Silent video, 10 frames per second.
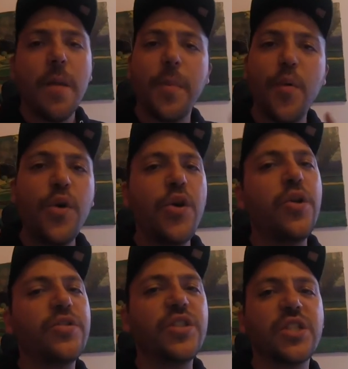But we're
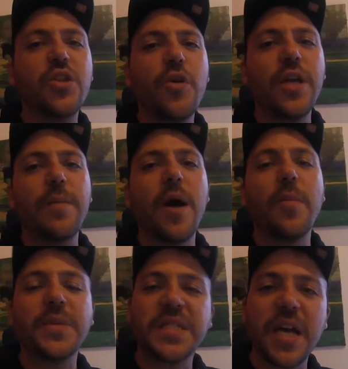not just talking
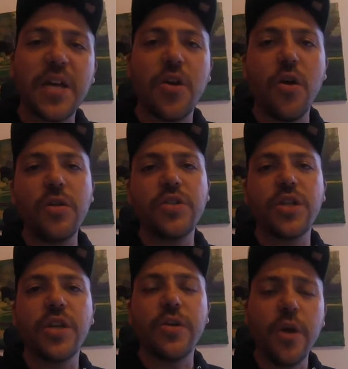about
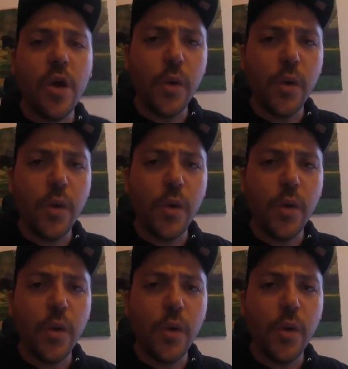psychology here,